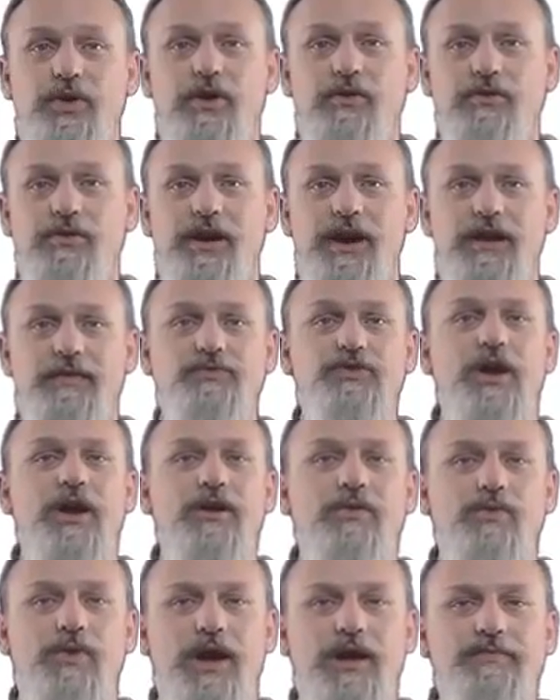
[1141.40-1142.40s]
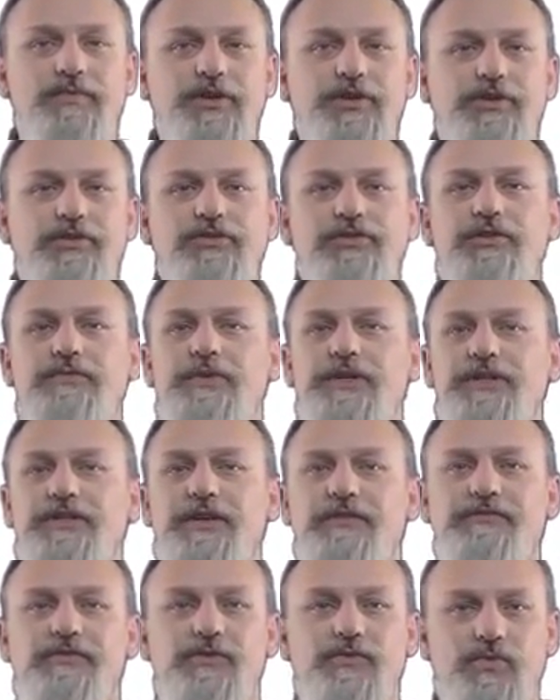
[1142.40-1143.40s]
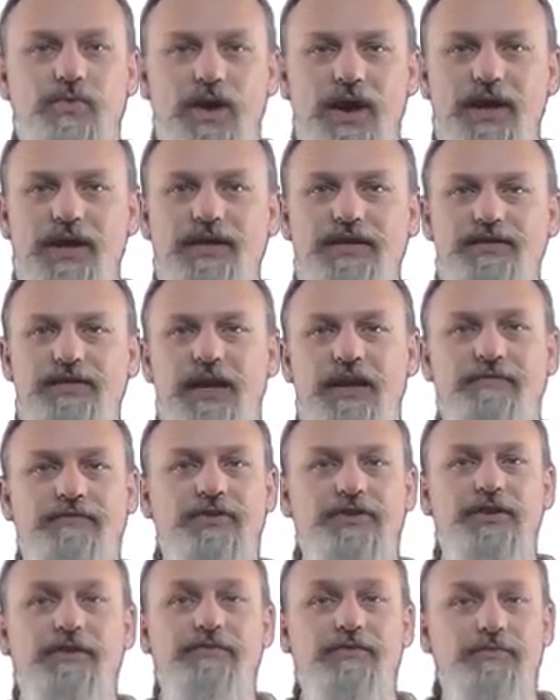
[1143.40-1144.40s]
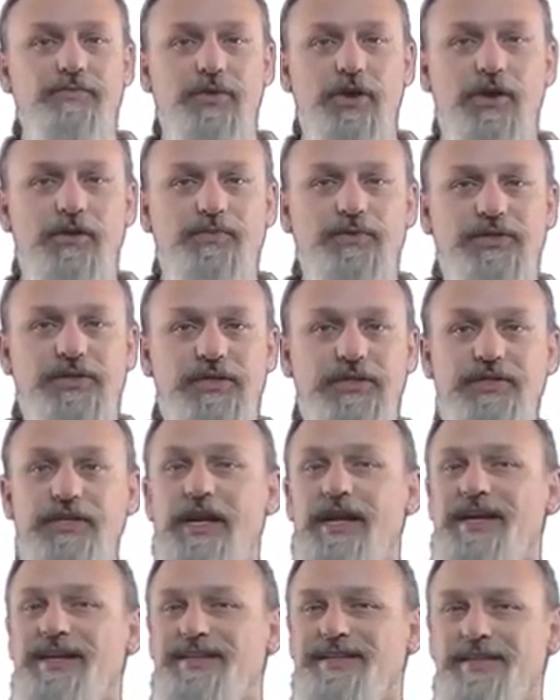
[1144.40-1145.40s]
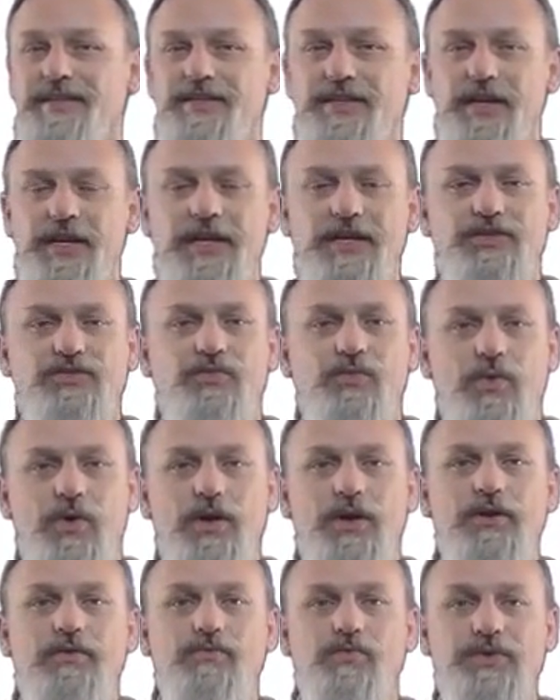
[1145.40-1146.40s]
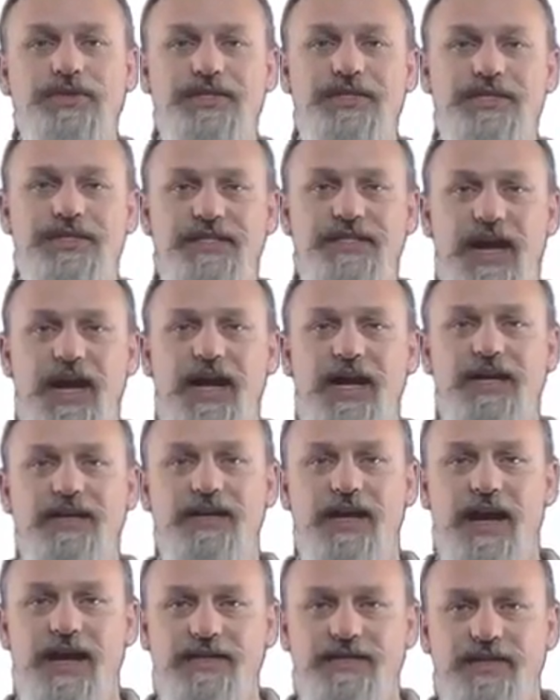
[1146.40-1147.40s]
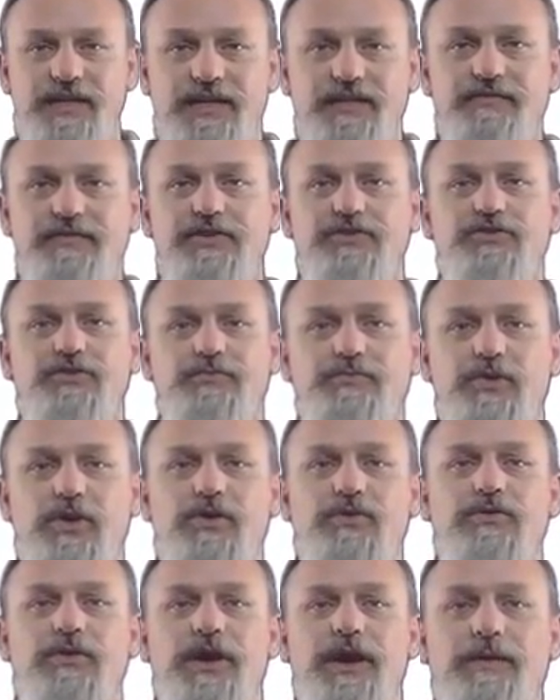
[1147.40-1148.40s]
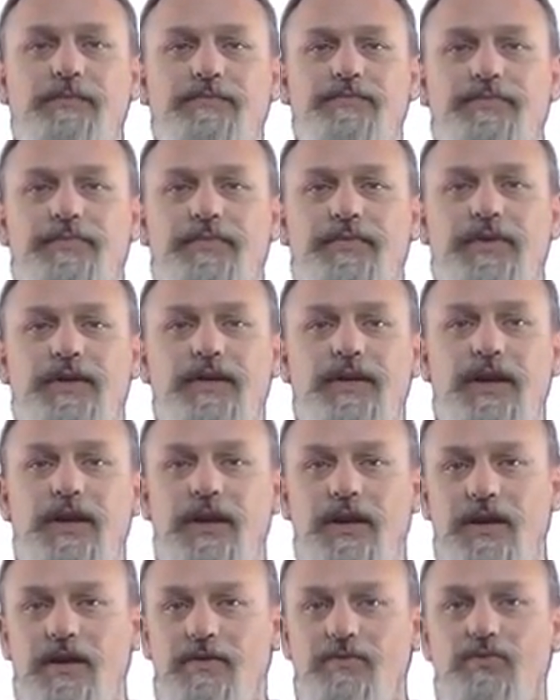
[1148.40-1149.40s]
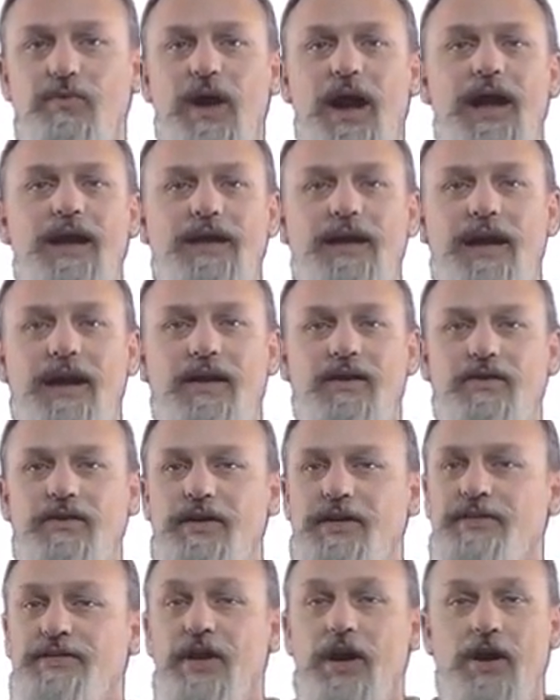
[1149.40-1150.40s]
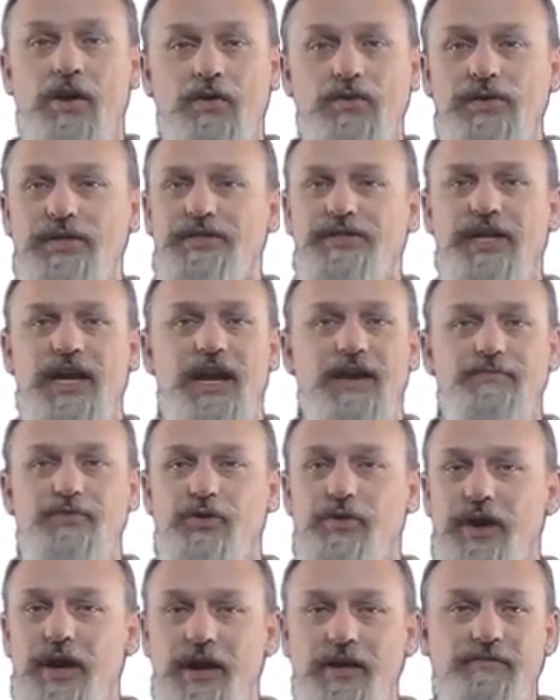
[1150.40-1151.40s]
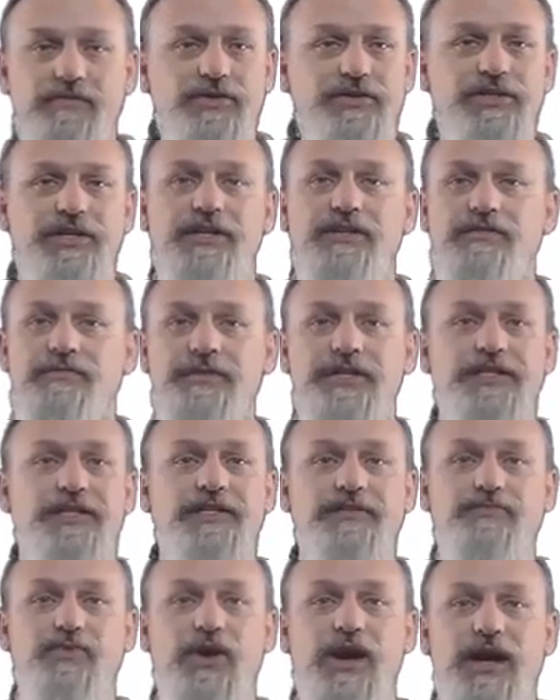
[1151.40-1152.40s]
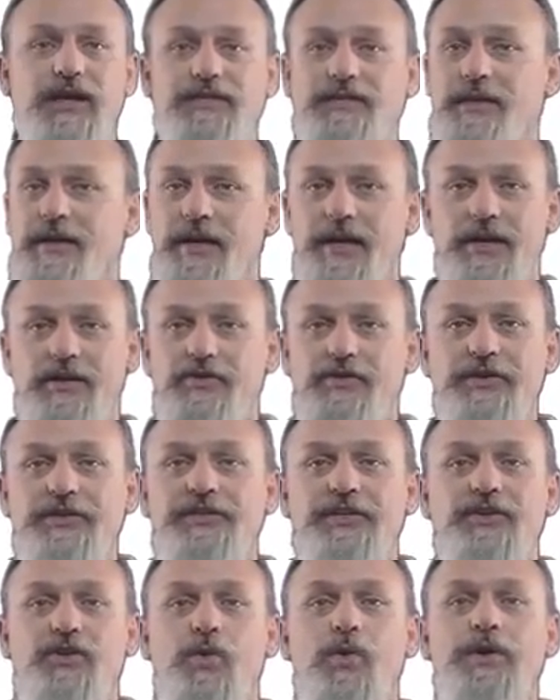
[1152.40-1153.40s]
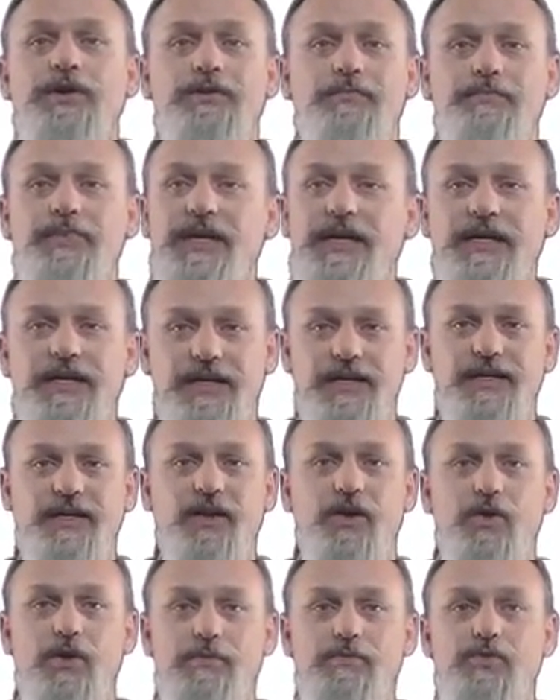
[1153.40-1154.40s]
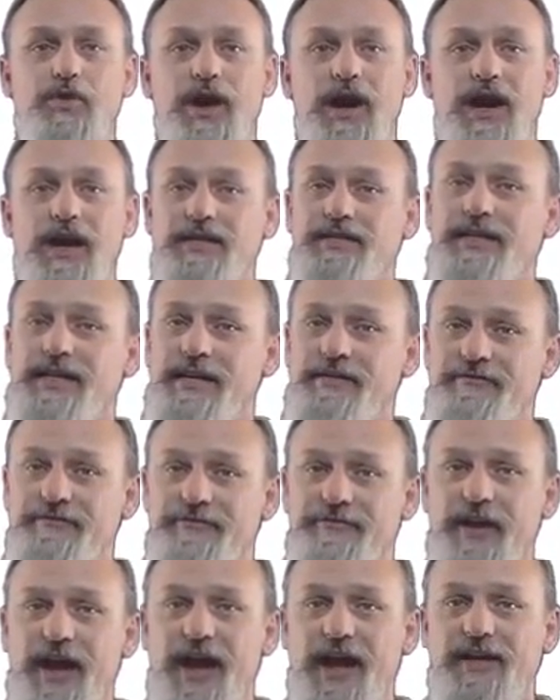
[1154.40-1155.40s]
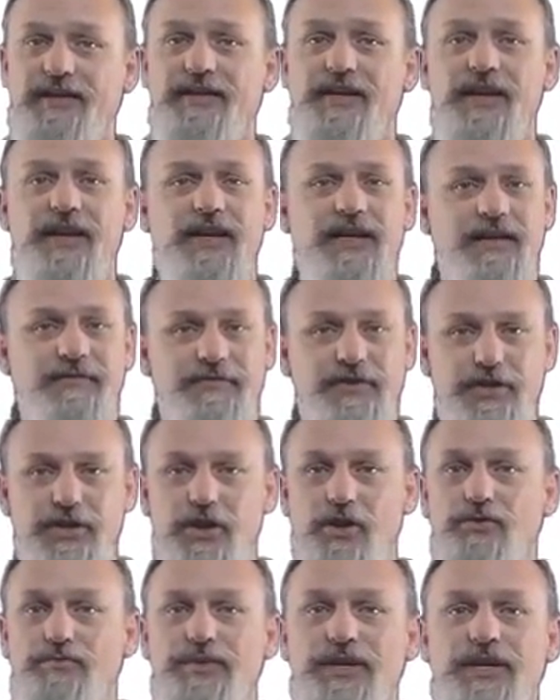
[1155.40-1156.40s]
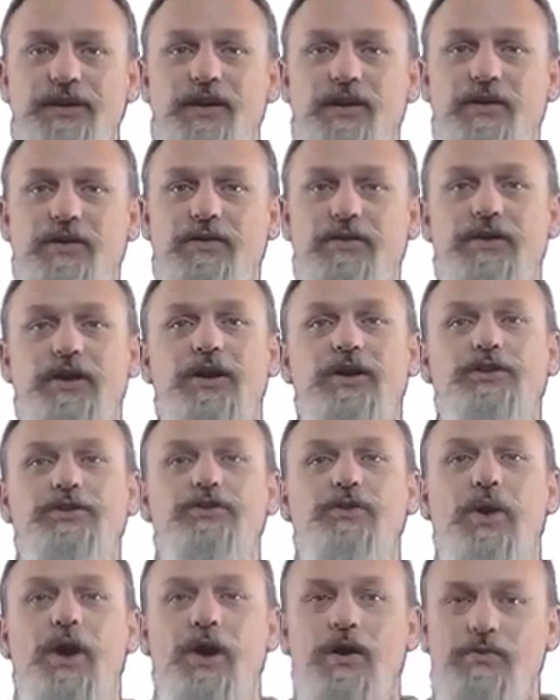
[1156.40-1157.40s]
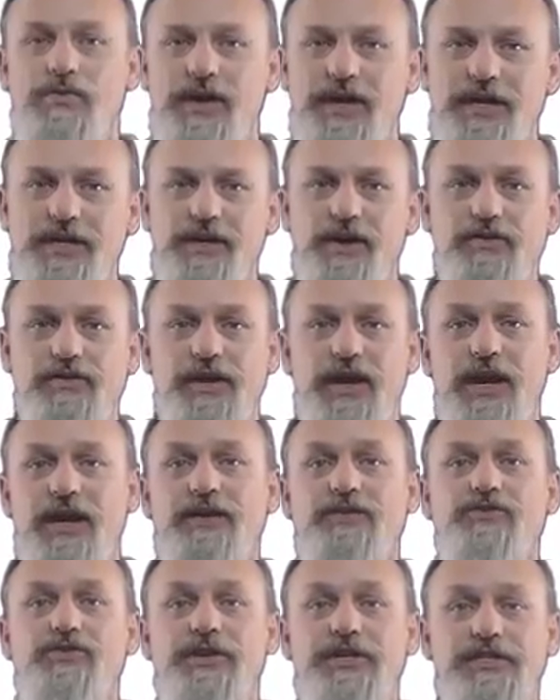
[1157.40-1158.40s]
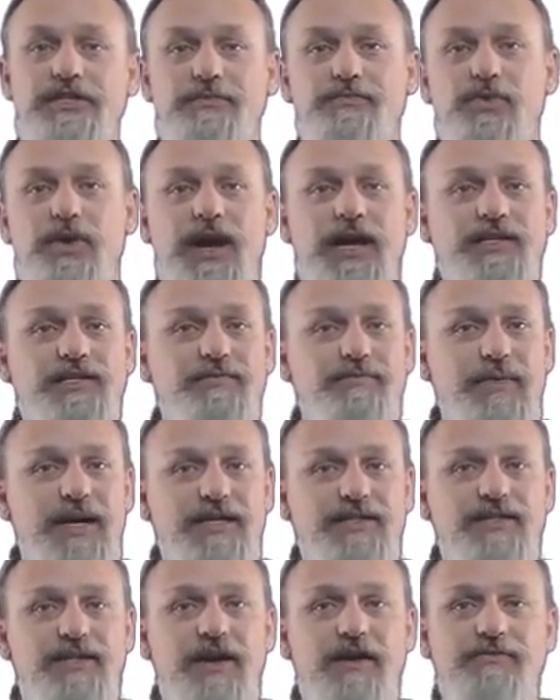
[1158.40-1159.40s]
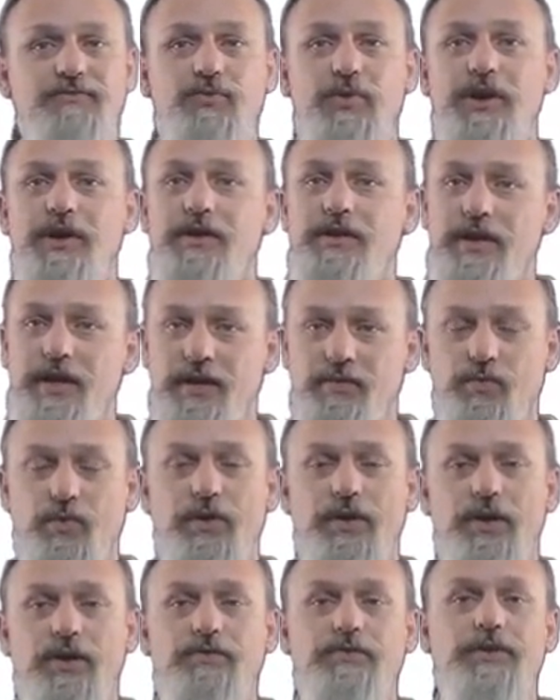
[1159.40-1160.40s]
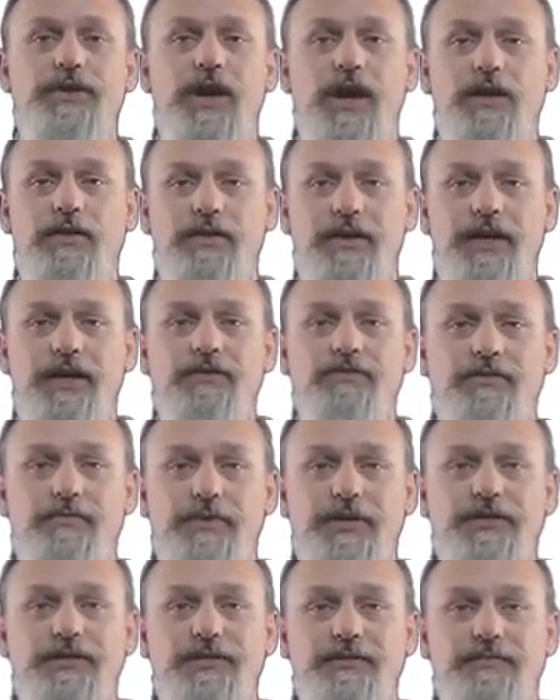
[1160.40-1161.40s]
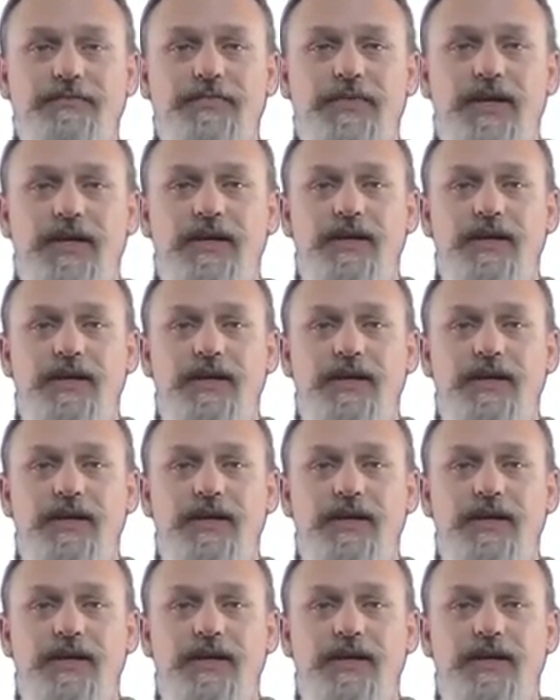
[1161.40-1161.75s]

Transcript: programs, we're able to use them in different ways and for different purposes since each one was designed as an individual program. Right now is the only time you'll ever see them at this price. There isn't going to be any lower price. In fact, if you know me at all, you already know that I increase the price of my software in $100 increments.